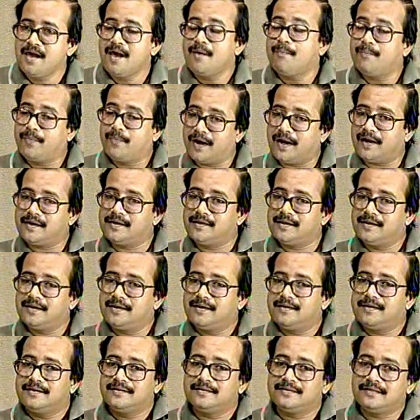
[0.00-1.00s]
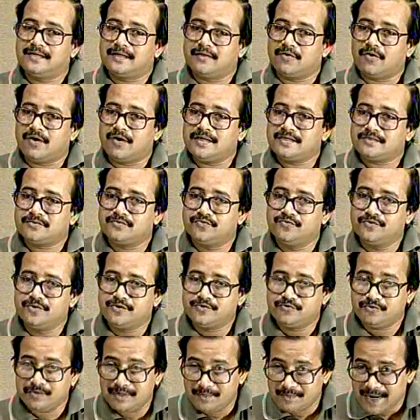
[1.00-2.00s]
But the noise which
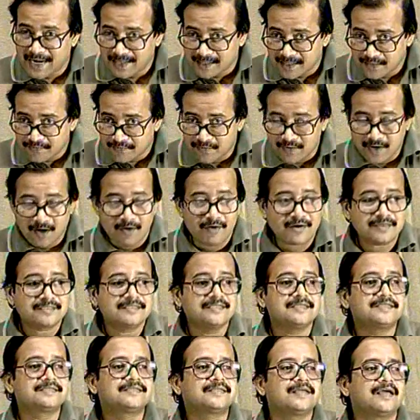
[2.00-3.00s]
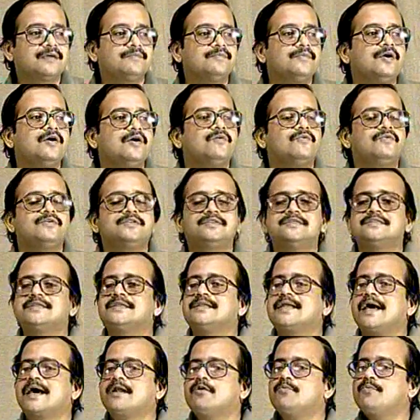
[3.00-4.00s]
will matter for our system, which is a
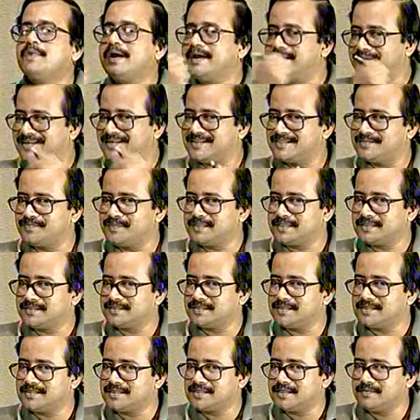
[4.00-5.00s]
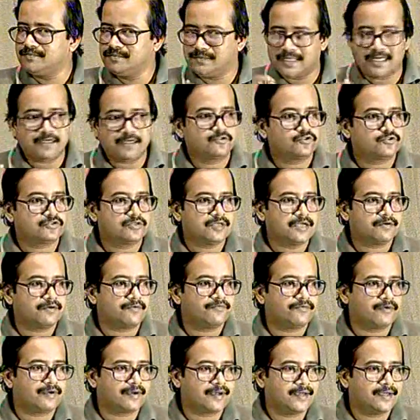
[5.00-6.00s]
narrowband transmission system, that you should never
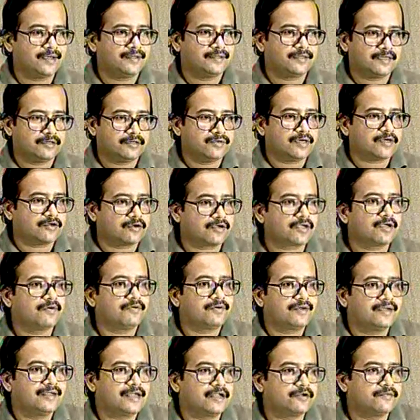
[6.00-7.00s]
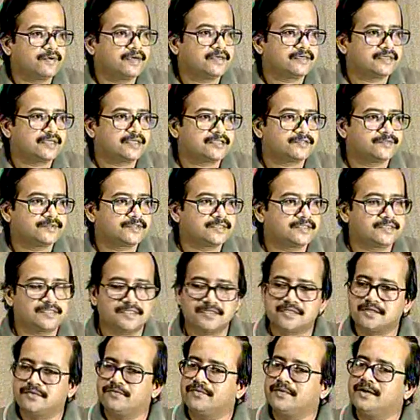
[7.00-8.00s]
forget that we are talking about narrowband transmission
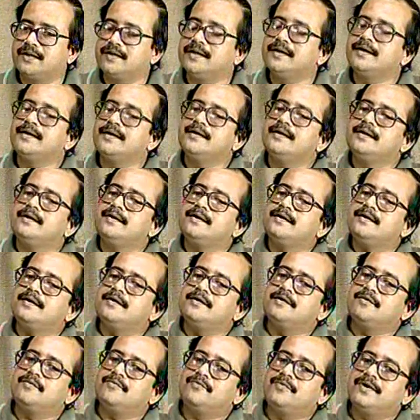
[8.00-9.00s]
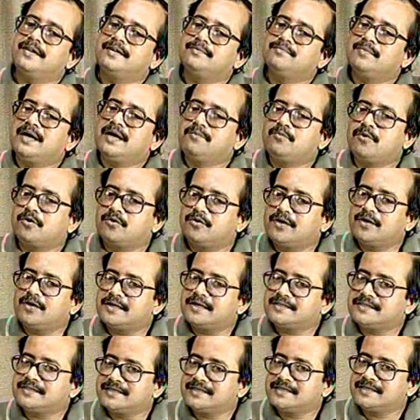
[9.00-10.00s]
system only. When my modulated
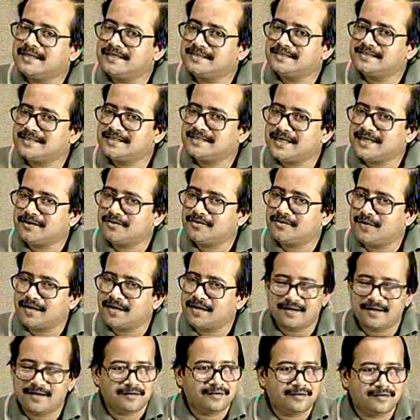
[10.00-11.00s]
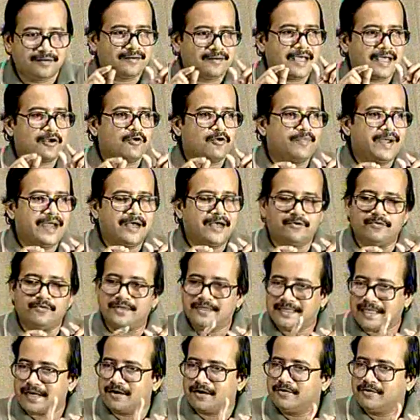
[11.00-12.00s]
signal is designed over a narrow bandwidth
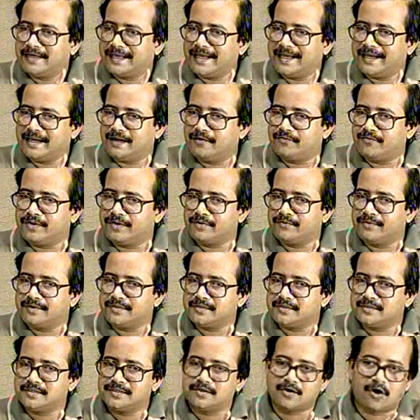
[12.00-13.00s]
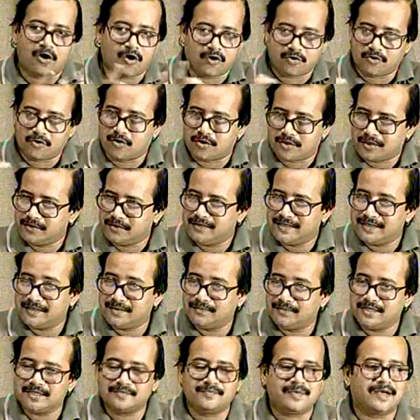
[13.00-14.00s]
around a carrier frequency or not, even in the
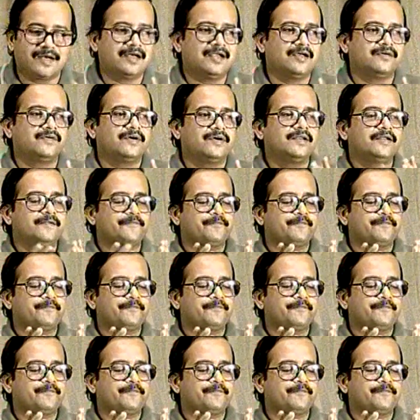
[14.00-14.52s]
baseband level,